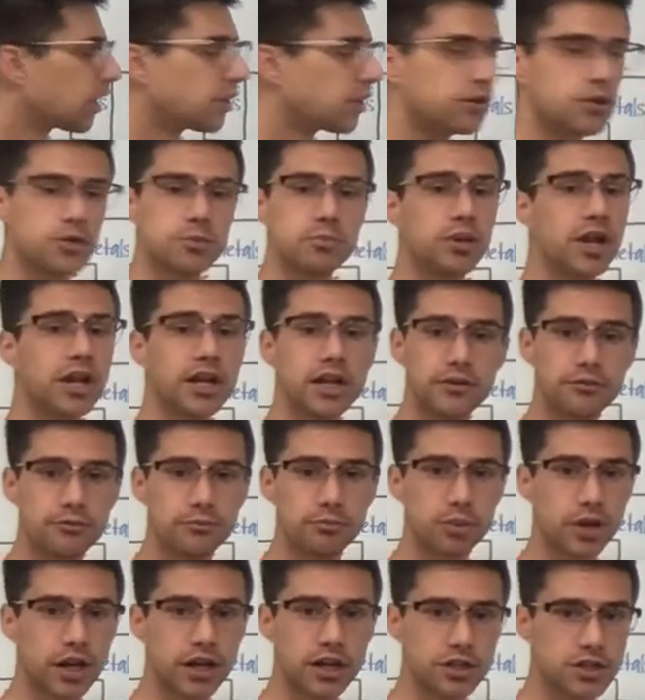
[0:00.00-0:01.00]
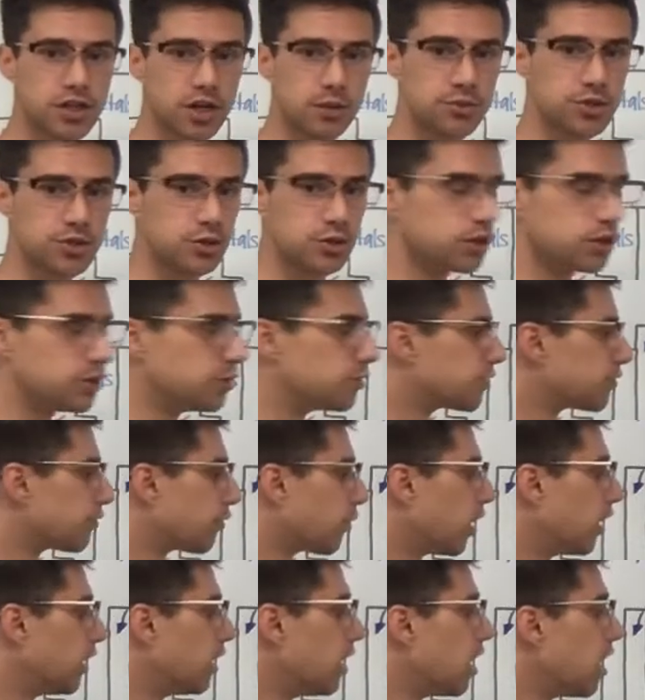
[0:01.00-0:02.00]
There's plenty of terms you can use
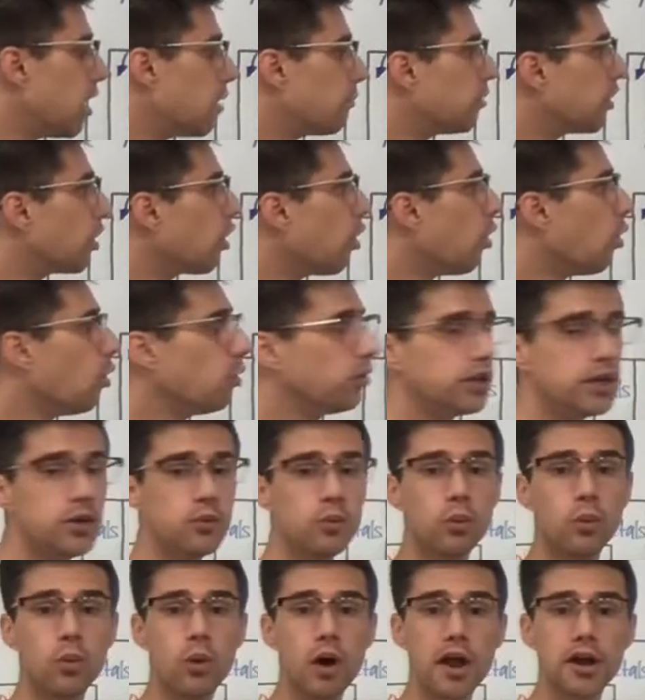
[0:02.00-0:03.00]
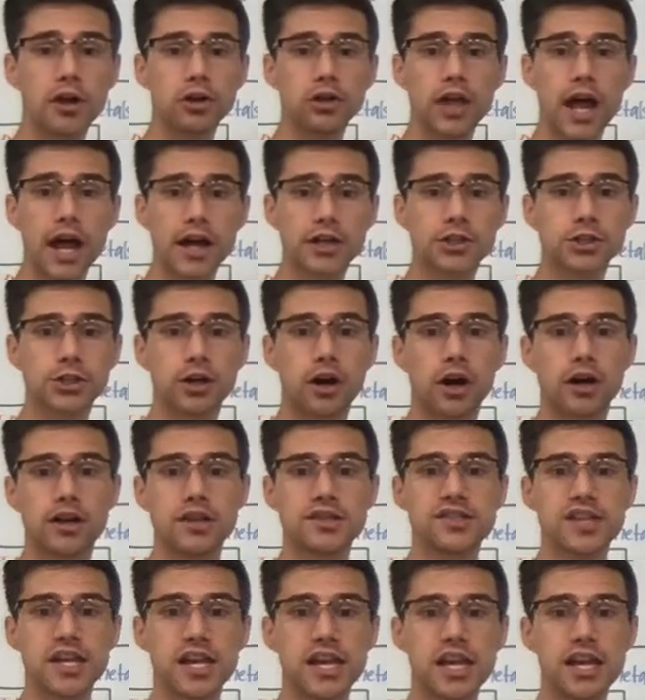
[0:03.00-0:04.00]
for it, but only 1 electron
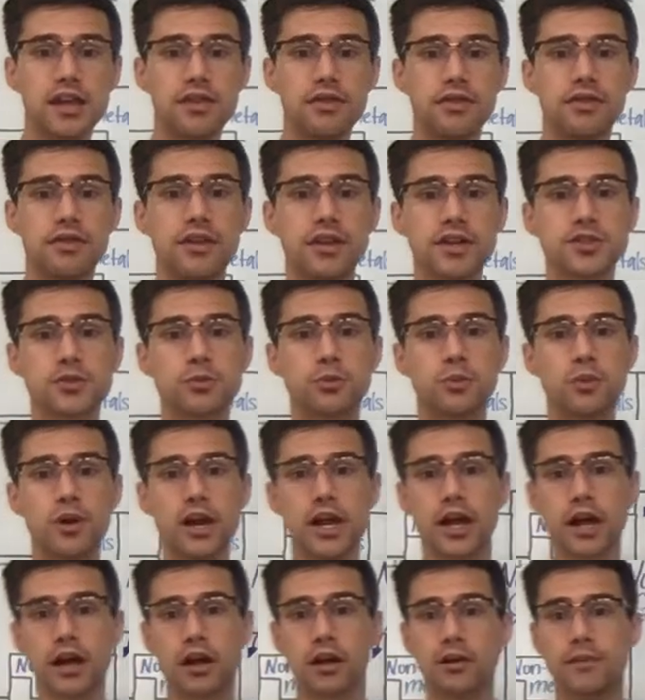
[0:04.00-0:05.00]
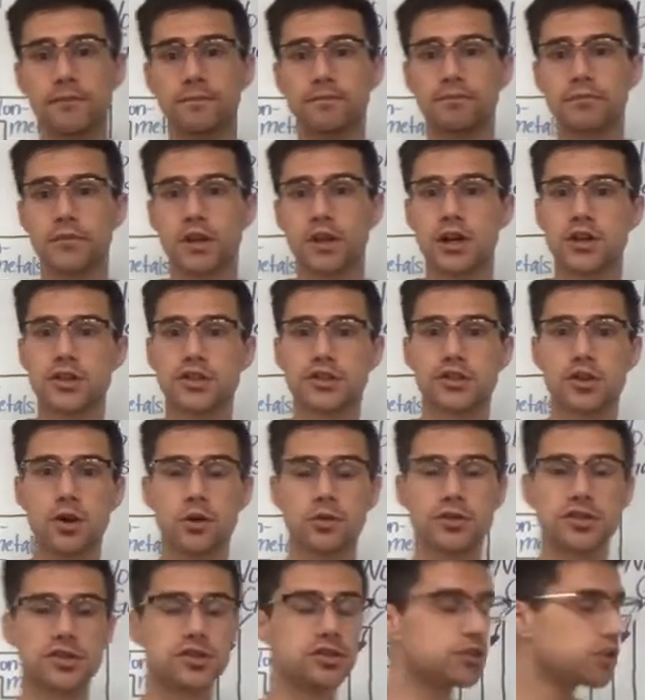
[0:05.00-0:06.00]
is in this ring.
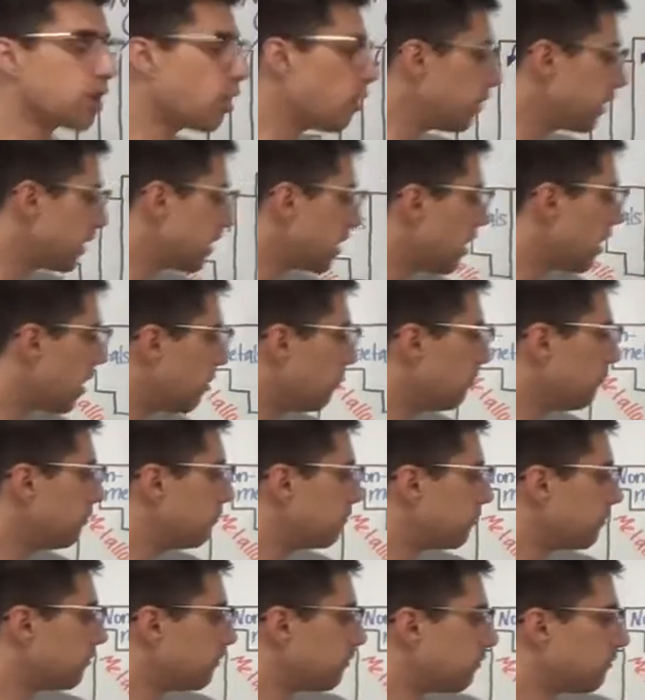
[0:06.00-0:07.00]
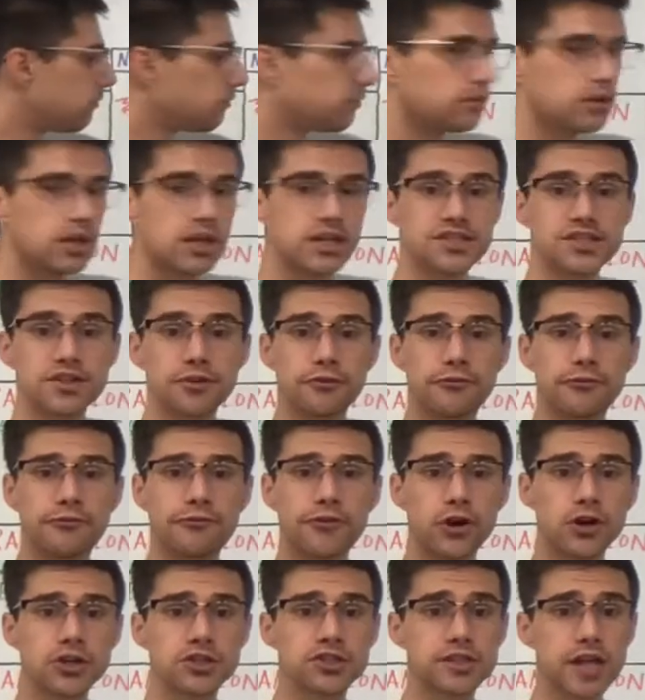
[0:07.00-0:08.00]
So sodium is the
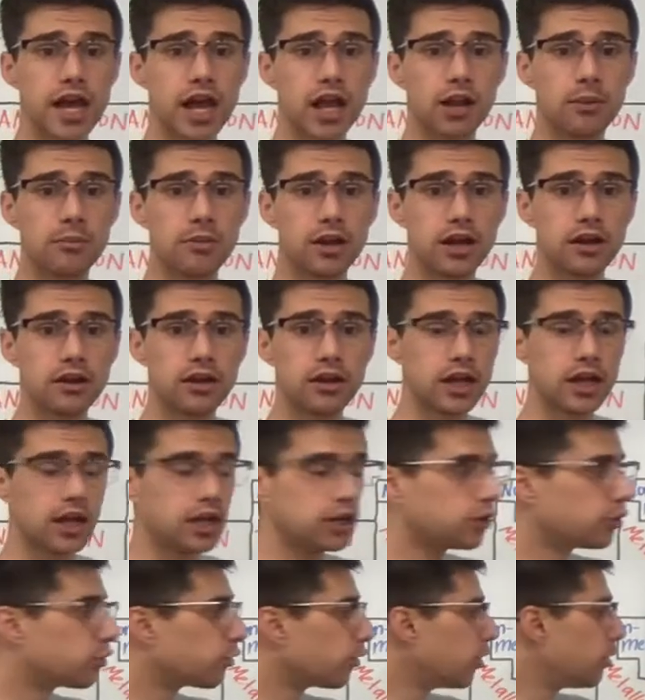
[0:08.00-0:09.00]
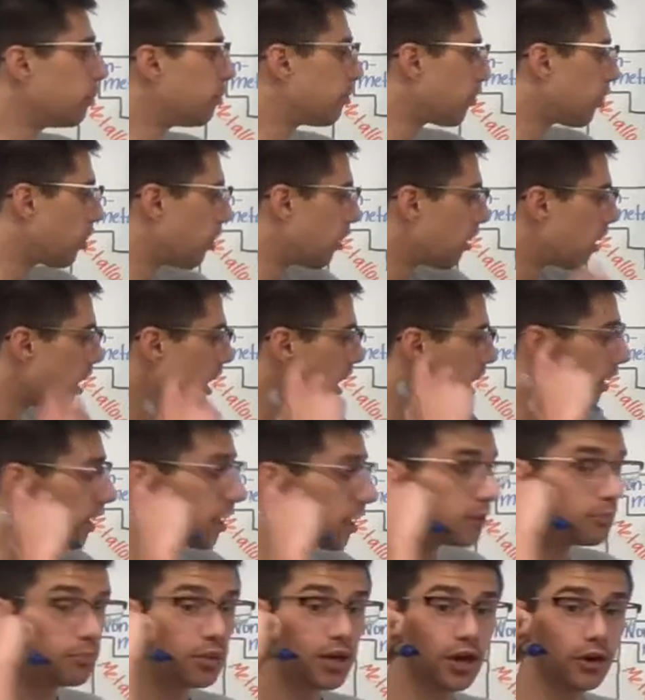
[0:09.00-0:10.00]
first element in group or
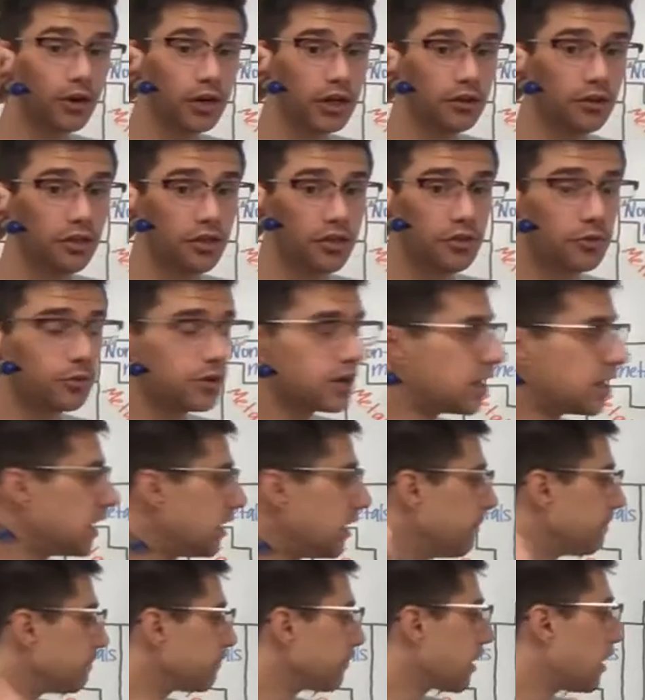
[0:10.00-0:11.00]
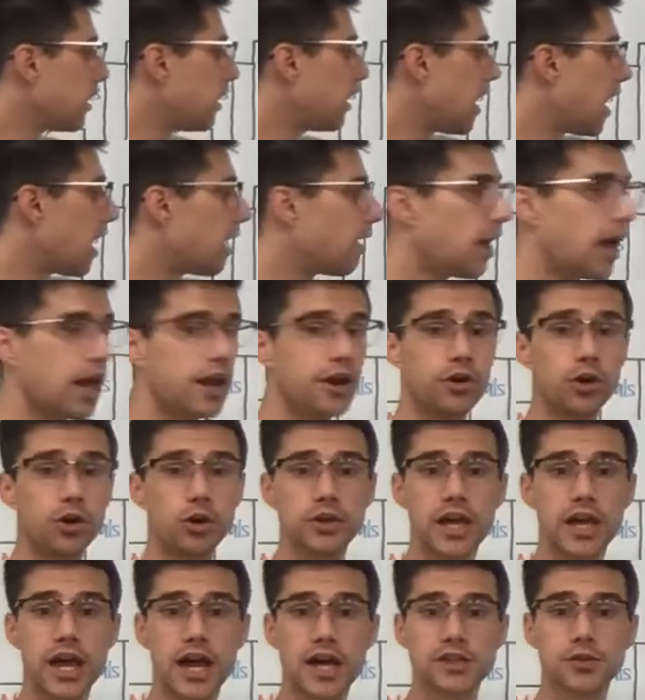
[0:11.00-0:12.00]
in period 3, and it
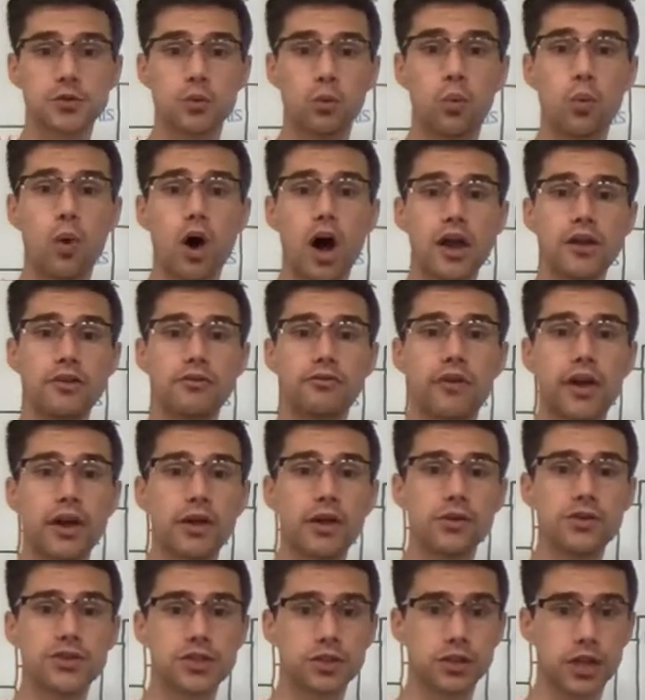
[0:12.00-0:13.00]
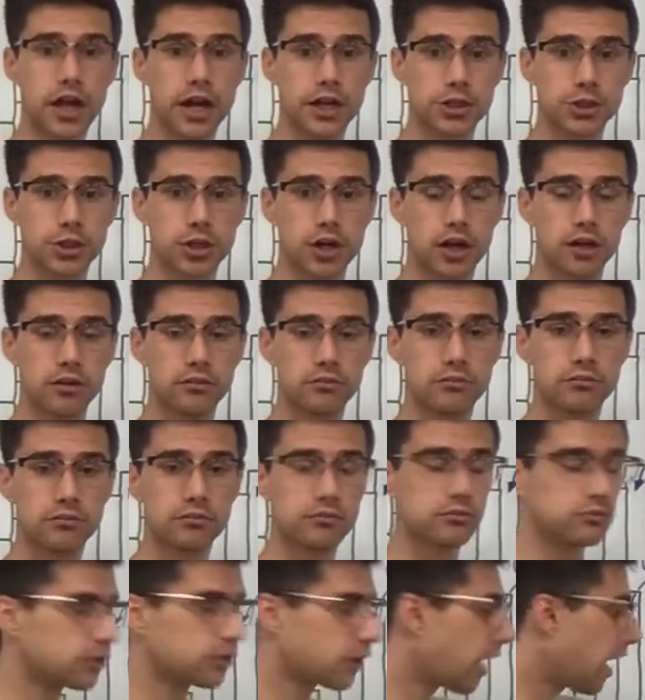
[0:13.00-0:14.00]
only has 1 valence electron.
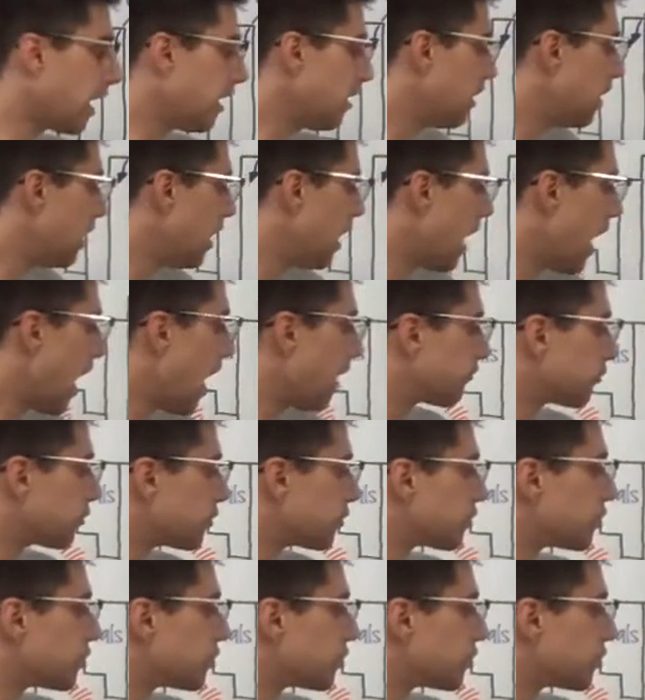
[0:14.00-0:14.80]
Okay. After